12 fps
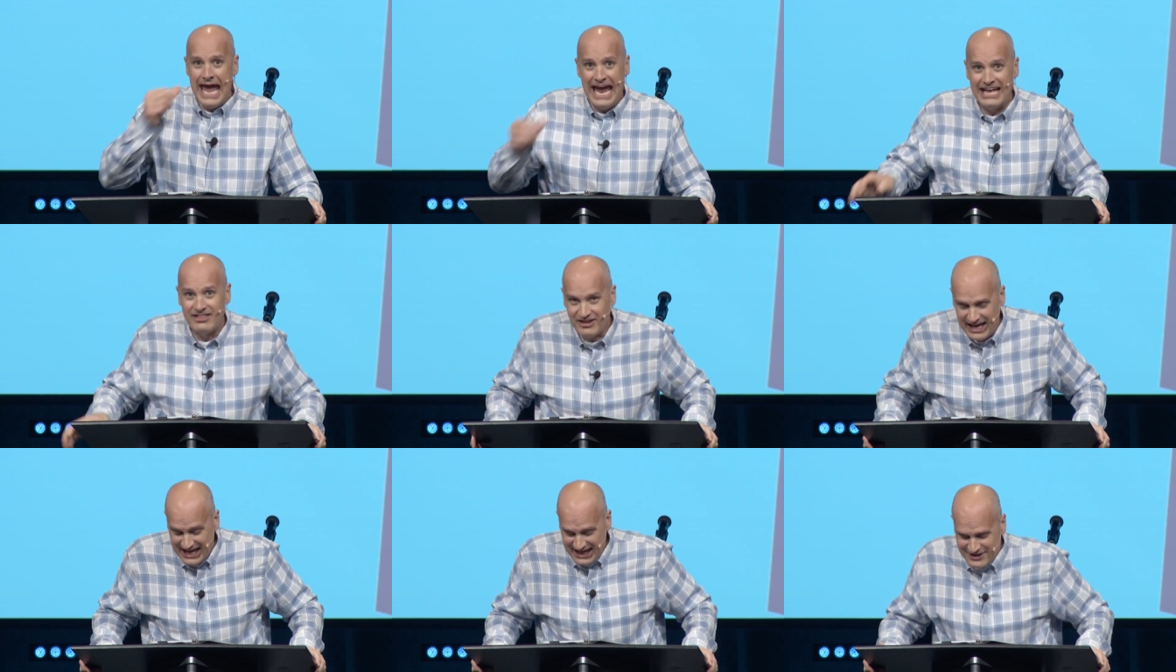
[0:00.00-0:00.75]
And,
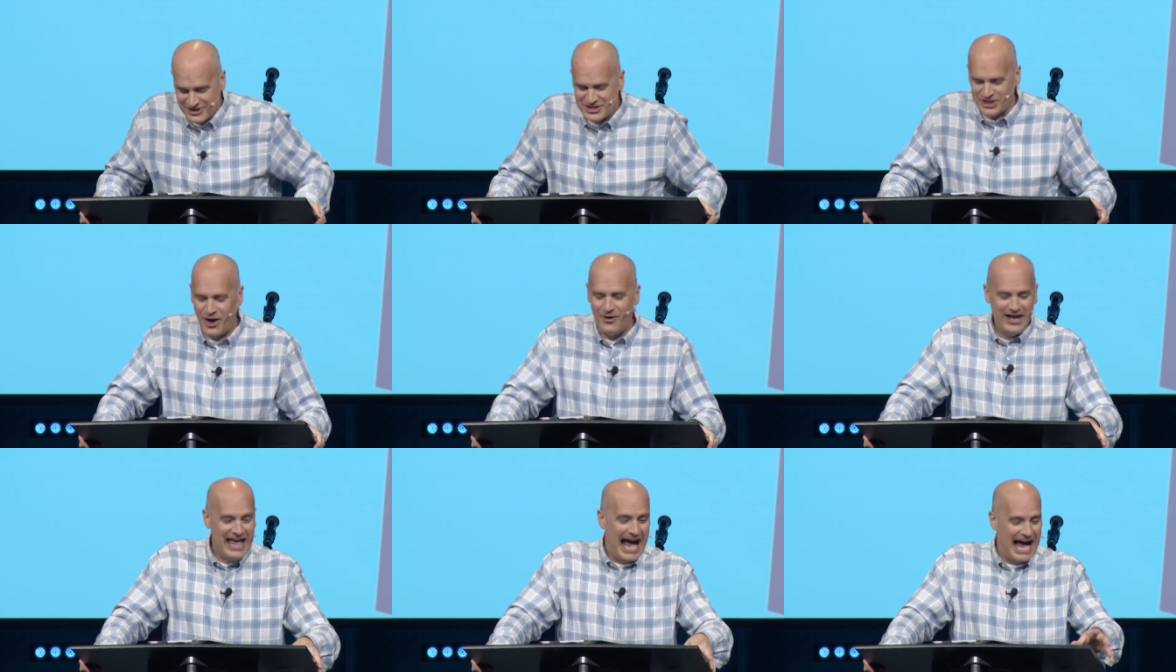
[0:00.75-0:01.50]
and so
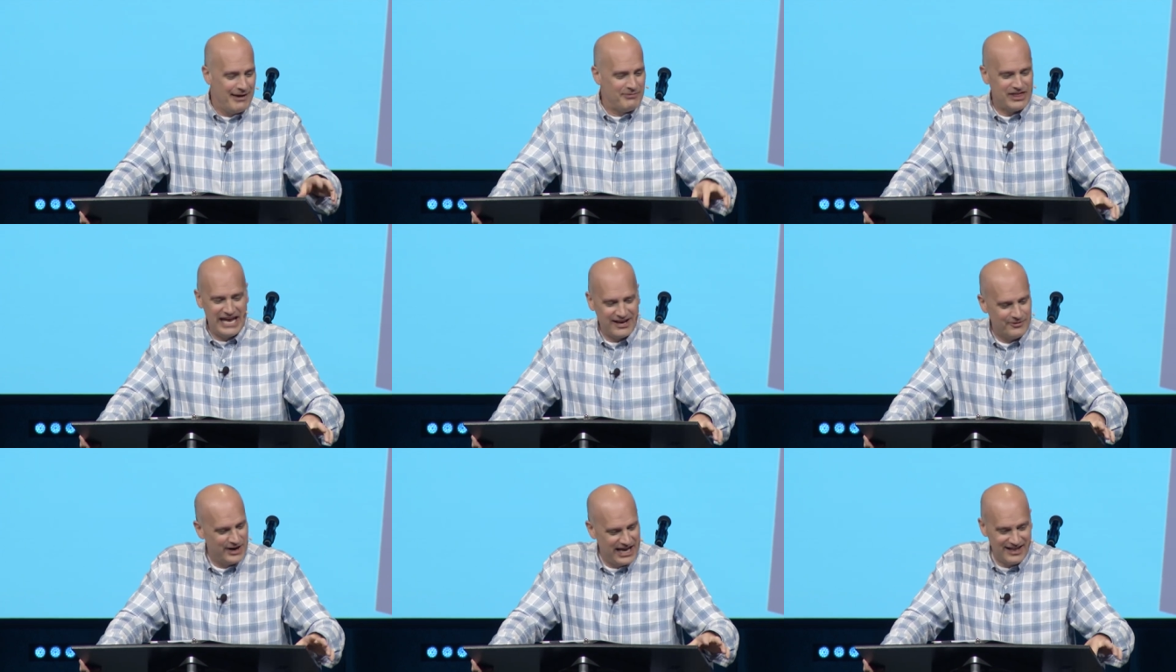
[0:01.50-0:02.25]
I'm
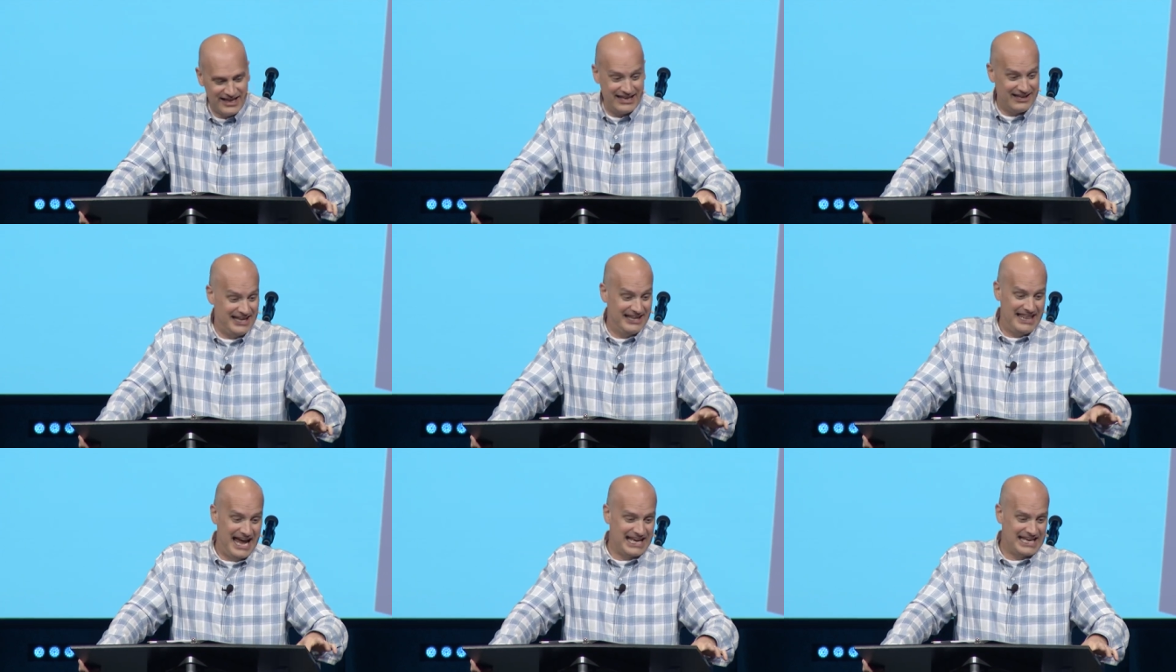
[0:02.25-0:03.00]
thinking, well, in
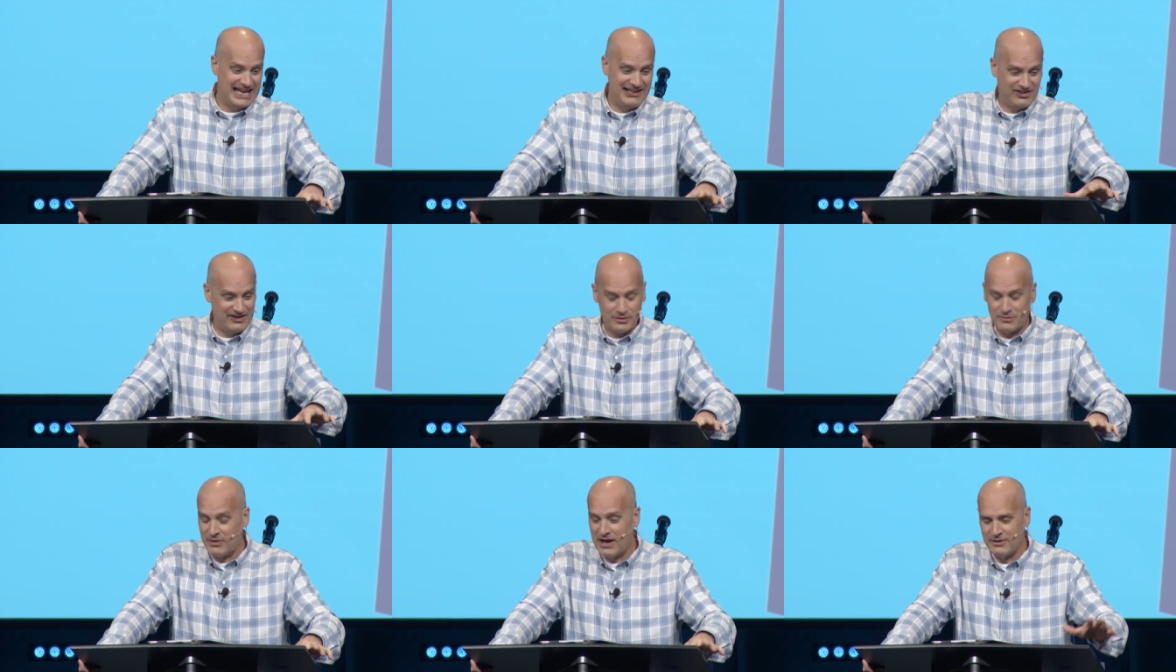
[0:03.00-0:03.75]
that case, it
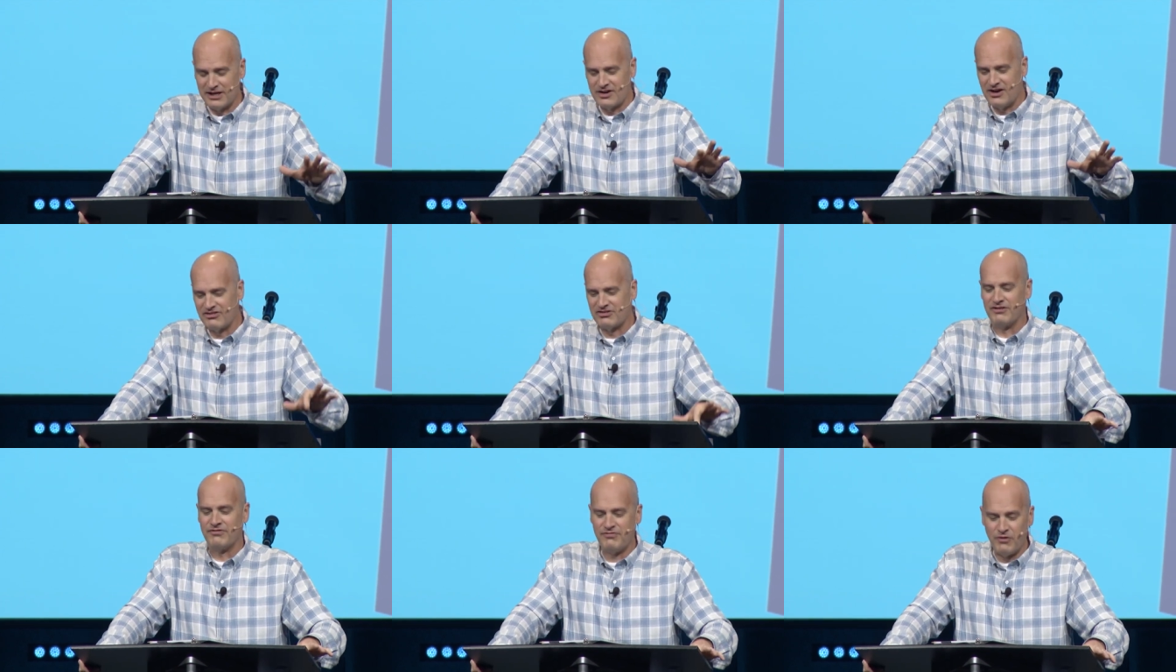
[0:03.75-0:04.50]
would probably cost
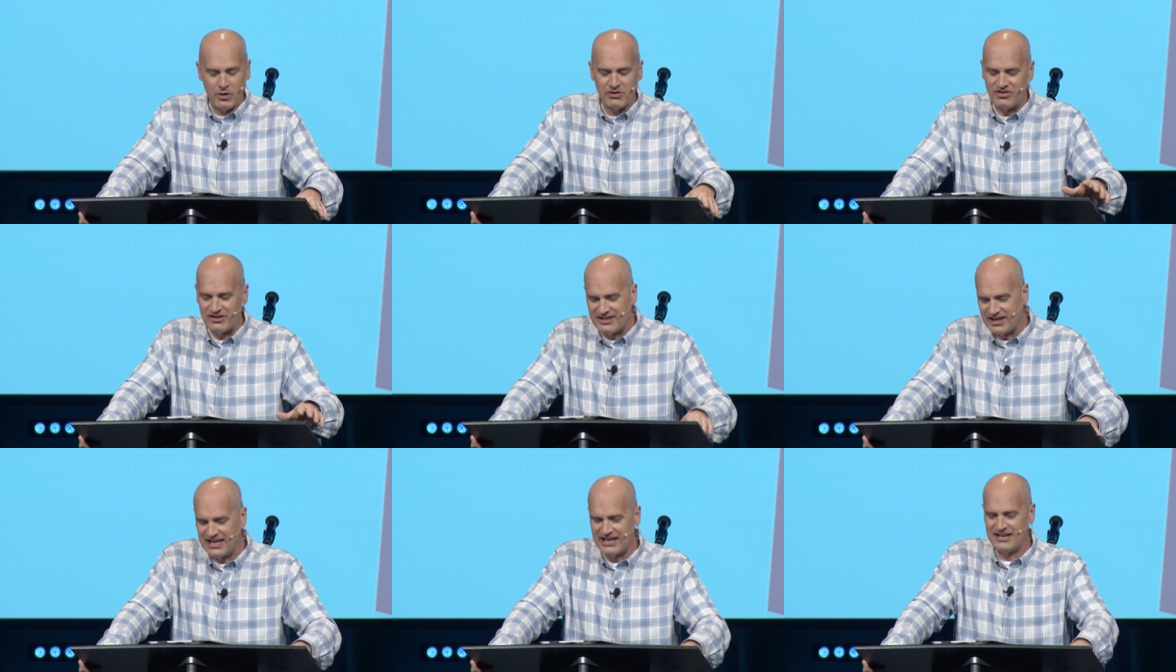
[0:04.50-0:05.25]
a fortune
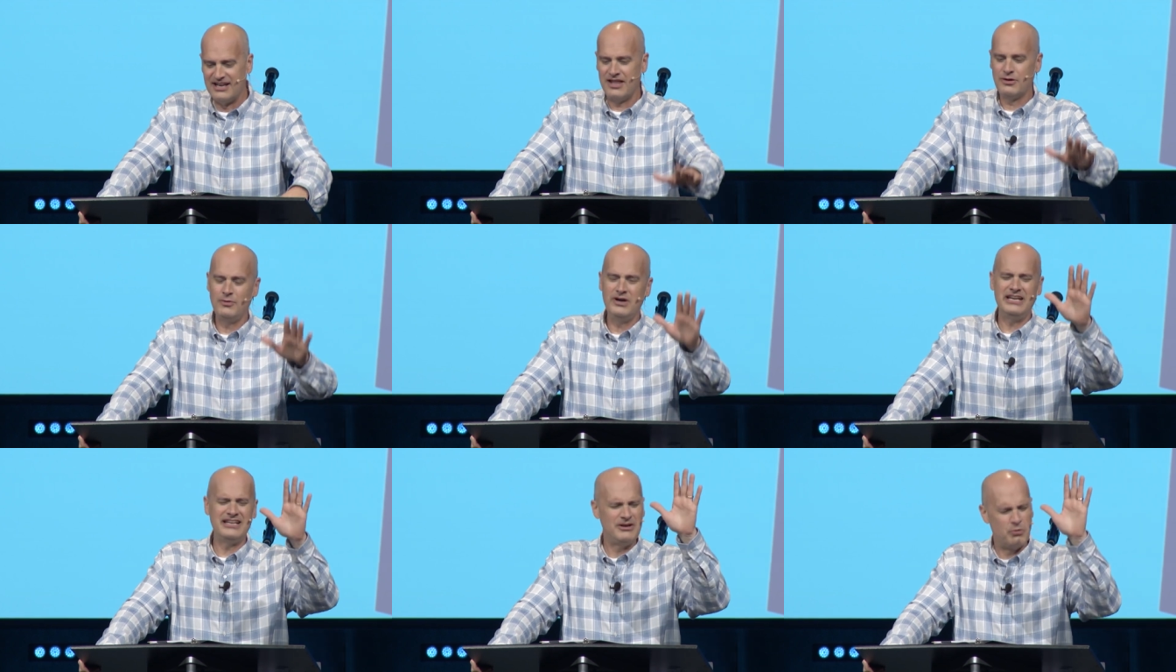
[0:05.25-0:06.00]
to get another
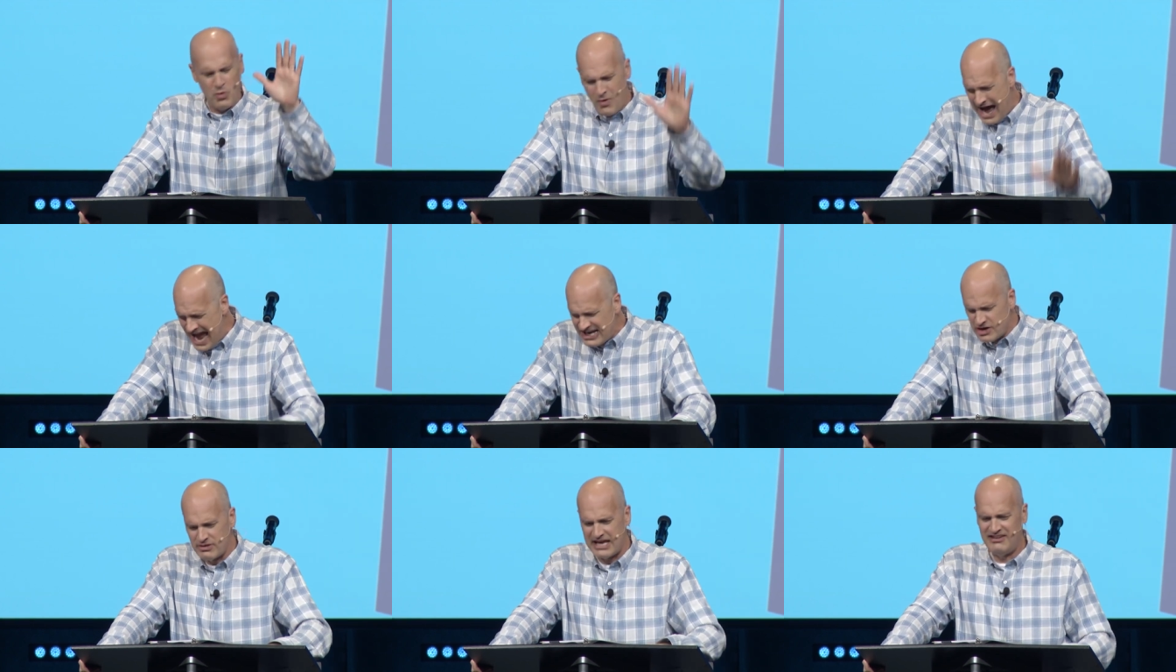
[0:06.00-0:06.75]
one. And why
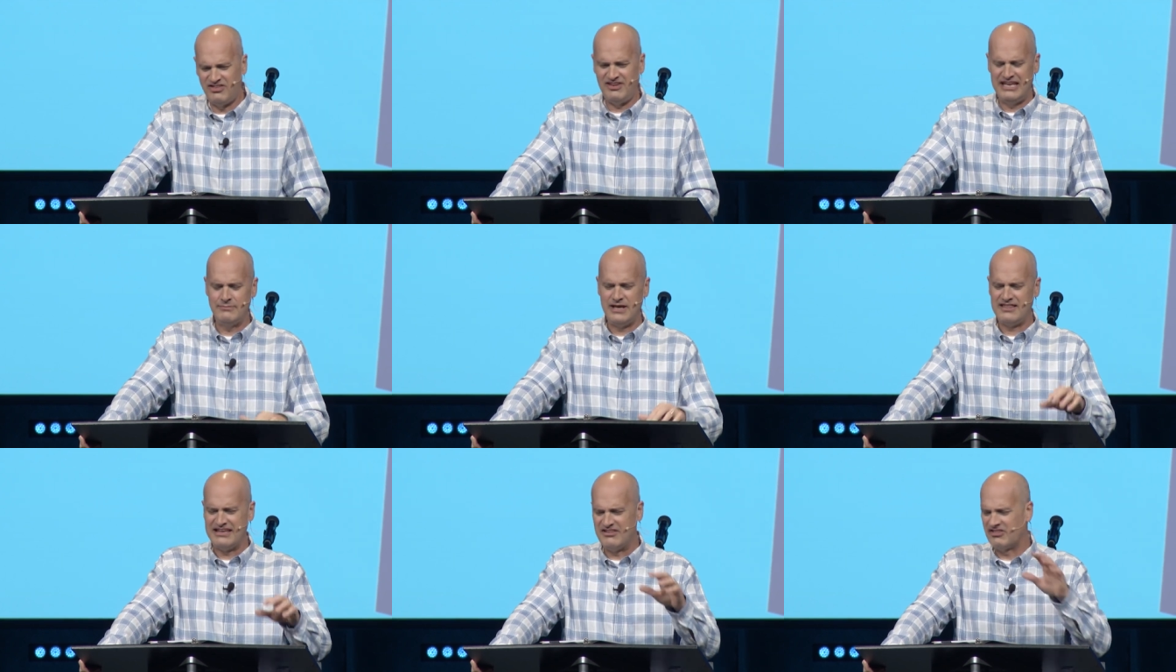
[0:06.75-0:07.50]
do they send me
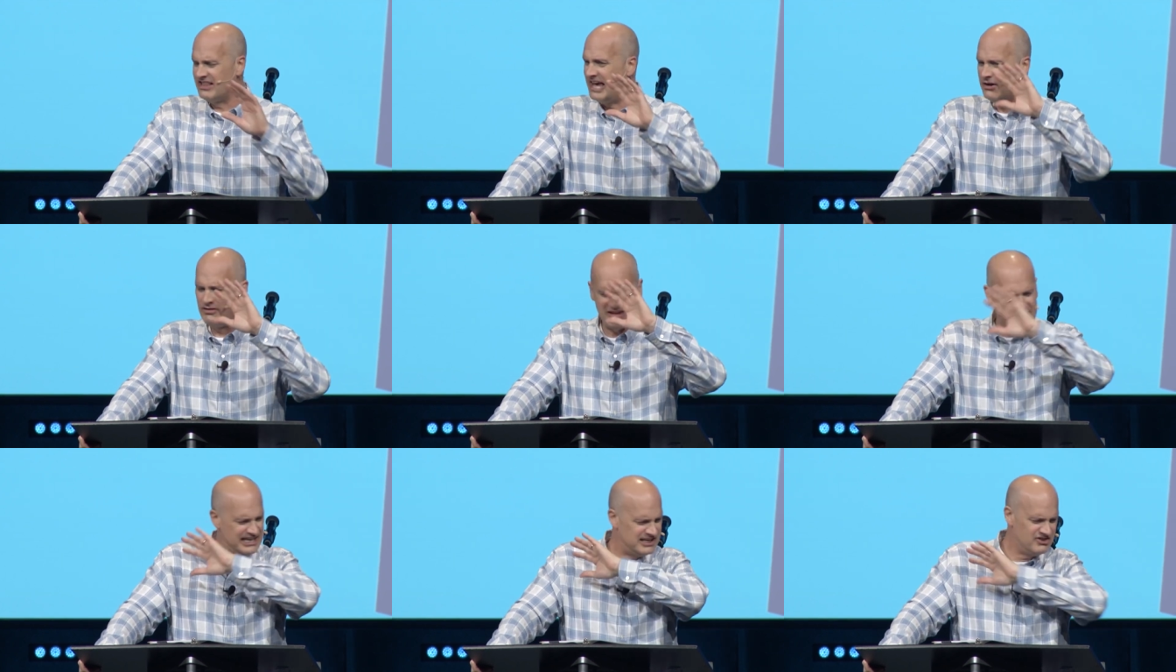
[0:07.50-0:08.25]
these letters?
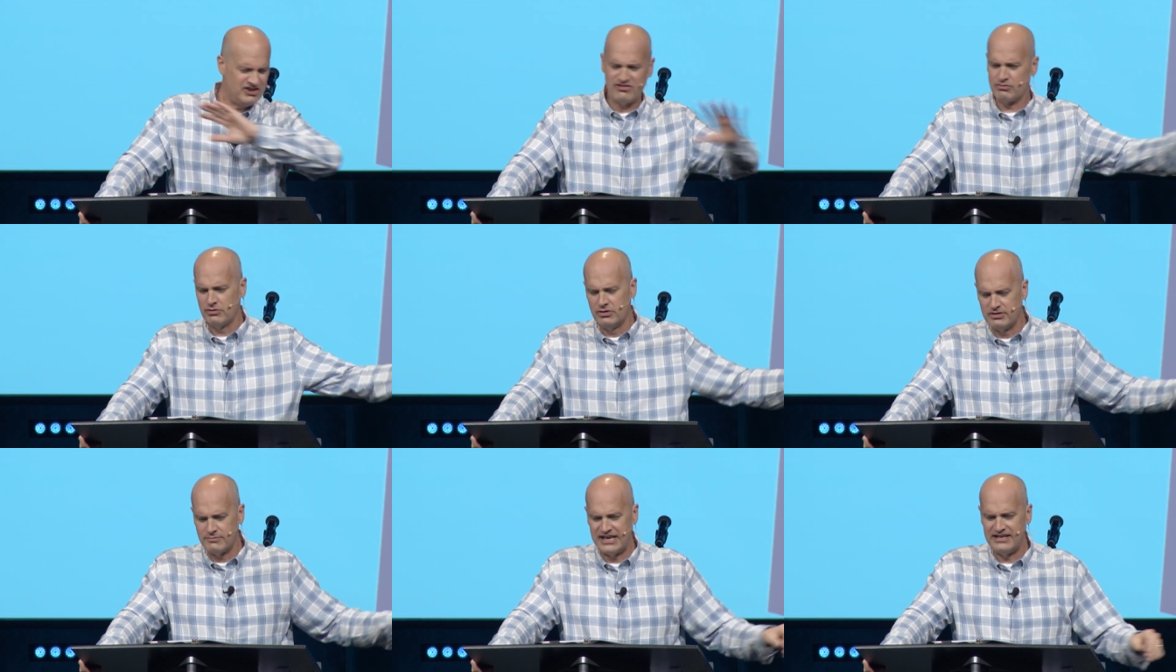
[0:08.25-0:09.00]
And it just
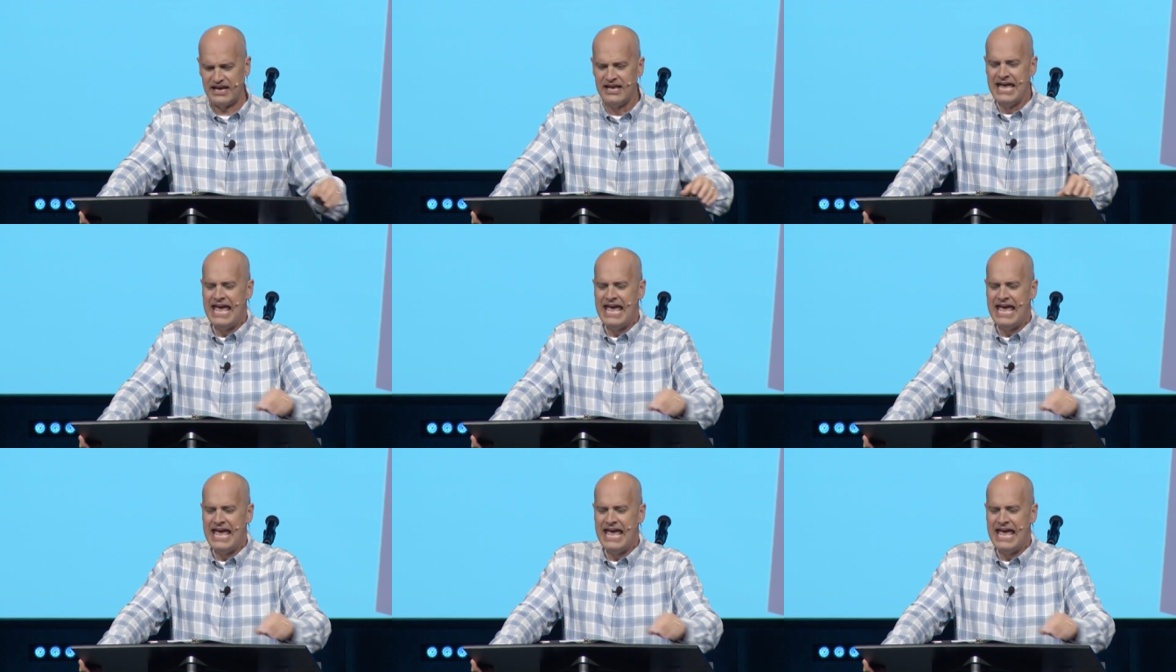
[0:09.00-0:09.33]
ruined my day.